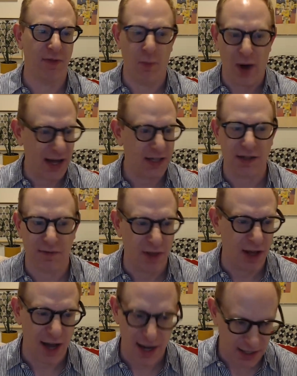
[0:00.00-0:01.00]
the West, of the
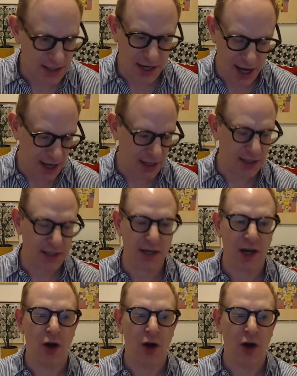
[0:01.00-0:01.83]
United States,